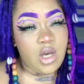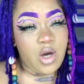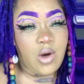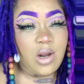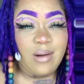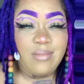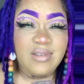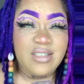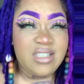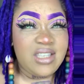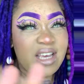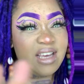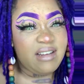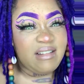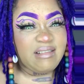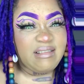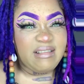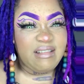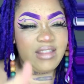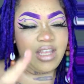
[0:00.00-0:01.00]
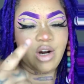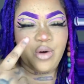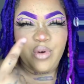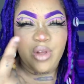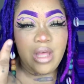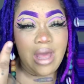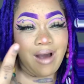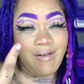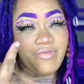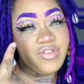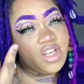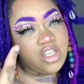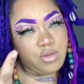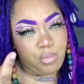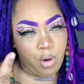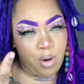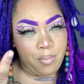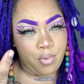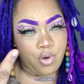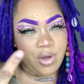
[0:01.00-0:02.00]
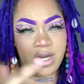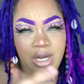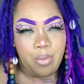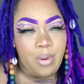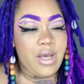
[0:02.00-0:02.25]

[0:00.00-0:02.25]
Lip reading: and I'm just like, they don't really have this purple anyway.